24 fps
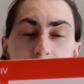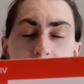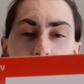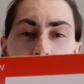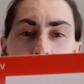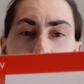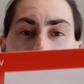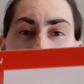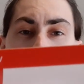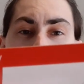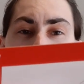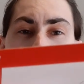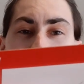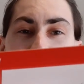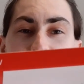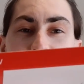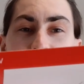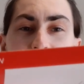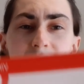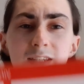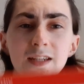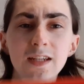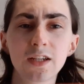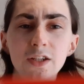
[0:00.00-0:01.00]
company
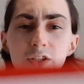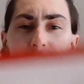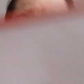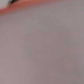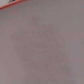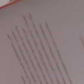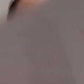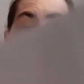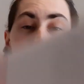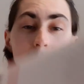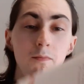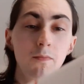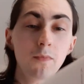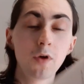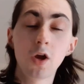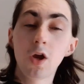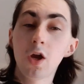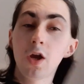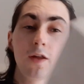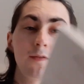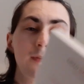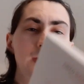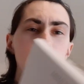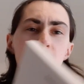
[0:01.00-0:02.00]
Vintage.
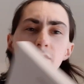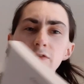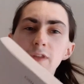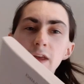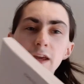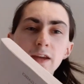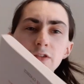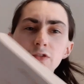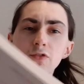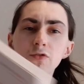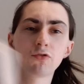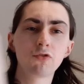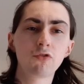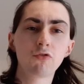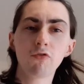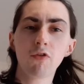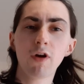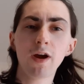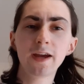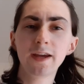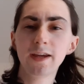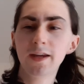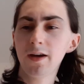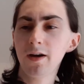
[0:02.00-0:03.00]
They do
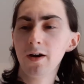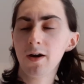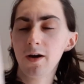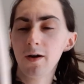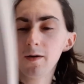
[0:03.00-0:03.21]
great.